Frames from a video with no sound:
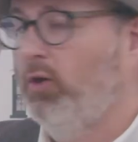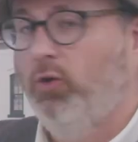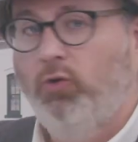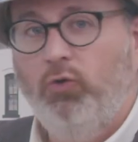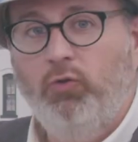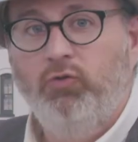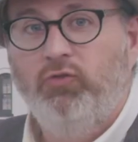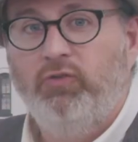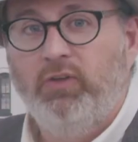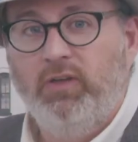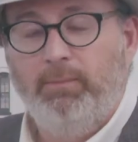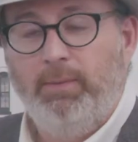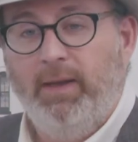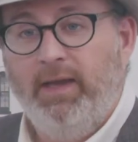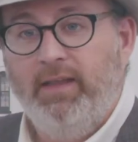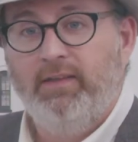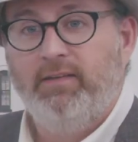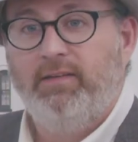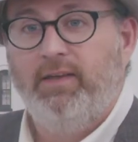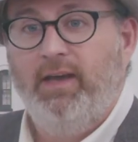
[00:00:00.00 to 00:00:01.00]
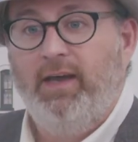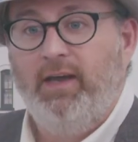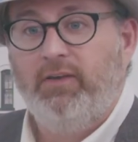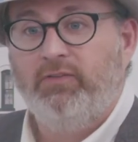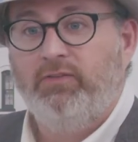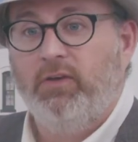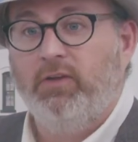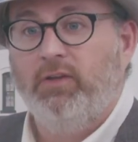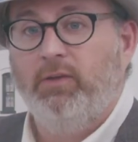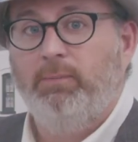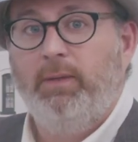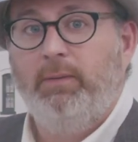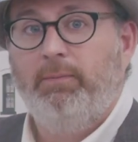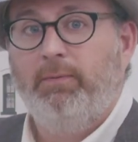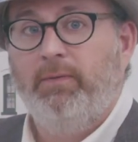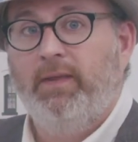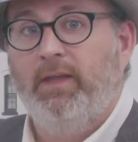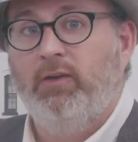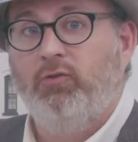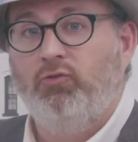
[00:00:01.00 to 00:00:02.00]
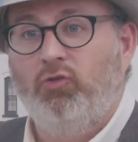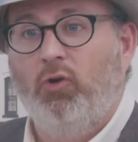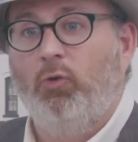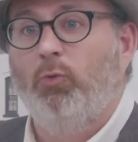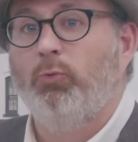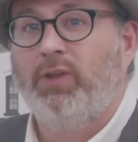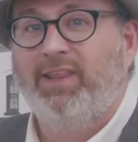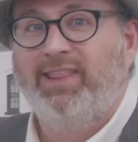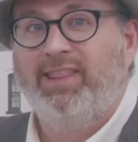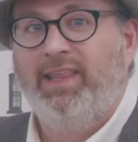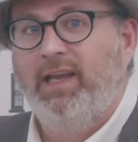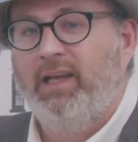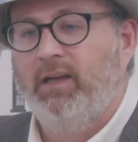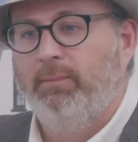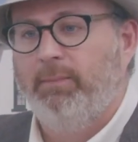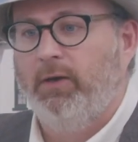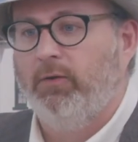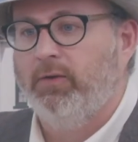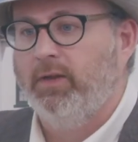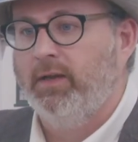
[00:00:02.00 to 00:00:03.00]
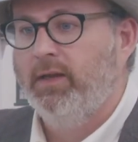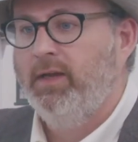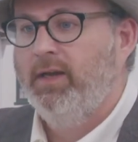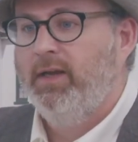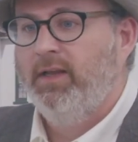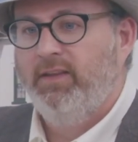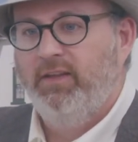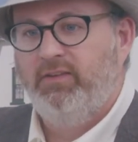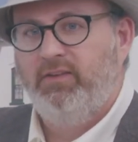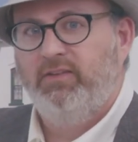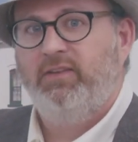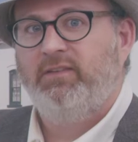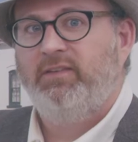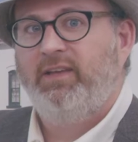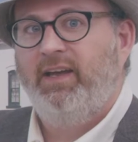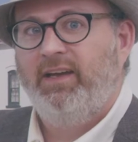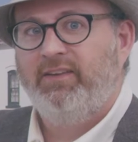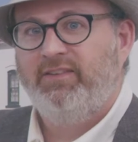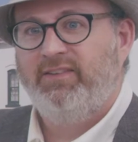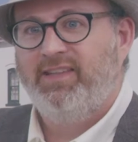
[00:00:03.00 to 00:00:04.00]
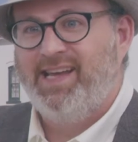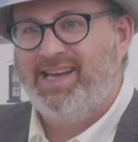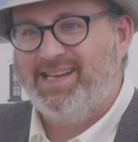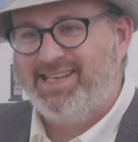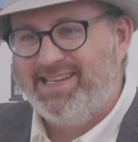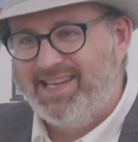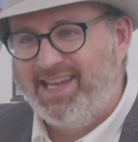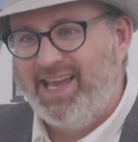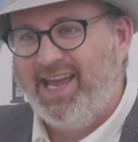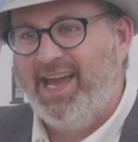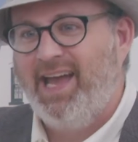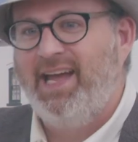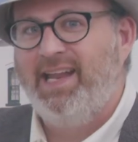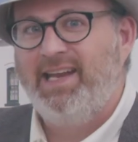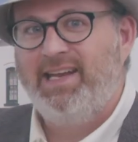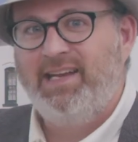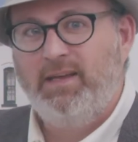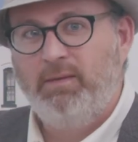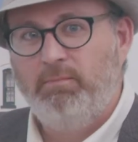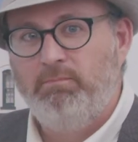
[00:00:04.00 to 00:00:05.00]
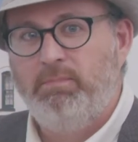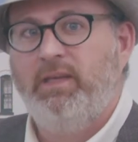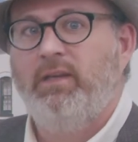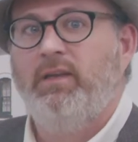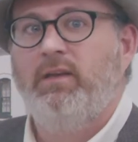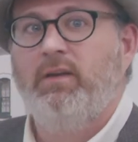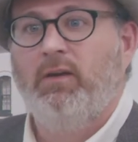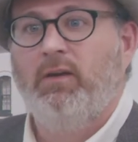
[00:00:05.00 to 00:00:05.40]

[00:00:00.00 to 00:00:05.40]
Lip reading: who's going to pay the tax are the people that don't think about it. This is a tax that can be